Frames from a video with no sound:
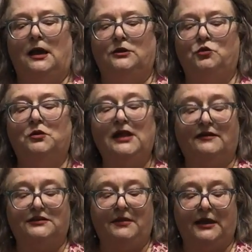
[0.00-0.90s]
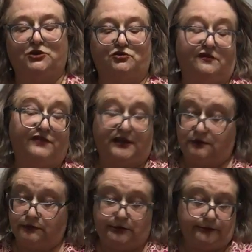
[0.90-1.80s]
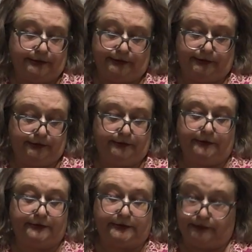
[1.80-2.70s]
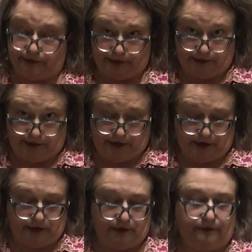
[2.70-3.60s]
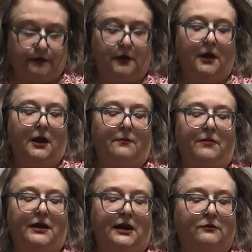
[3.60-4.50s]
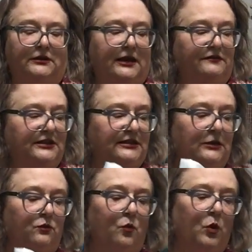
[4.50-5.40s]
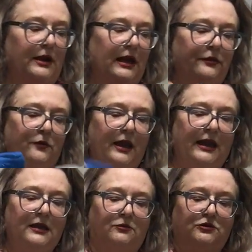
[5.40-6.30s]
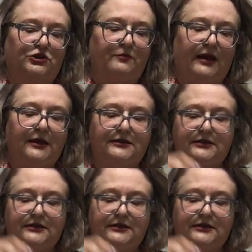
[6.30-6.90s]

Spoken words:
You will have some extra if that's what you want to do. It's not very creative. But I would love to see what other animals you make.